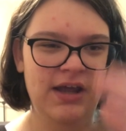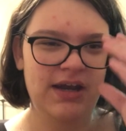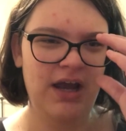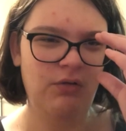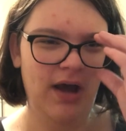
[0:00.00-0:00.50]

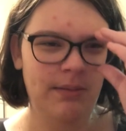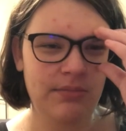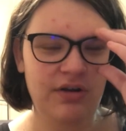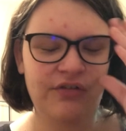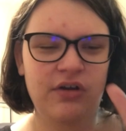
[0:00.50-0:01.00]
Now, I'm
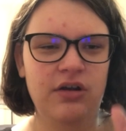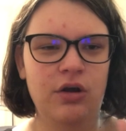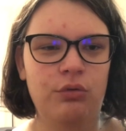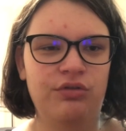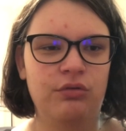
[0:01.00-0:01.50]
just going to
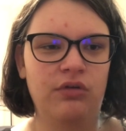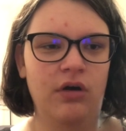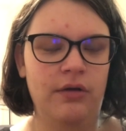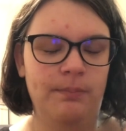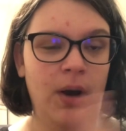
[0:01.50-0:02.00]
go through
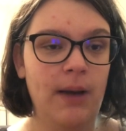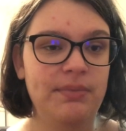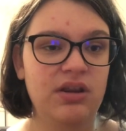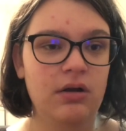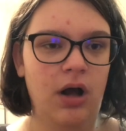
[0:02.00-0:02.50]
the
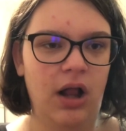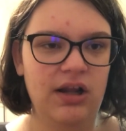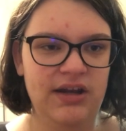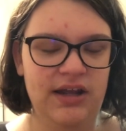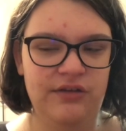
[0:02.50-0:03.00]
popular
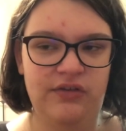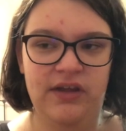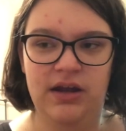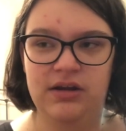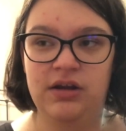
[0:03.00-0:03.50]
holidays that,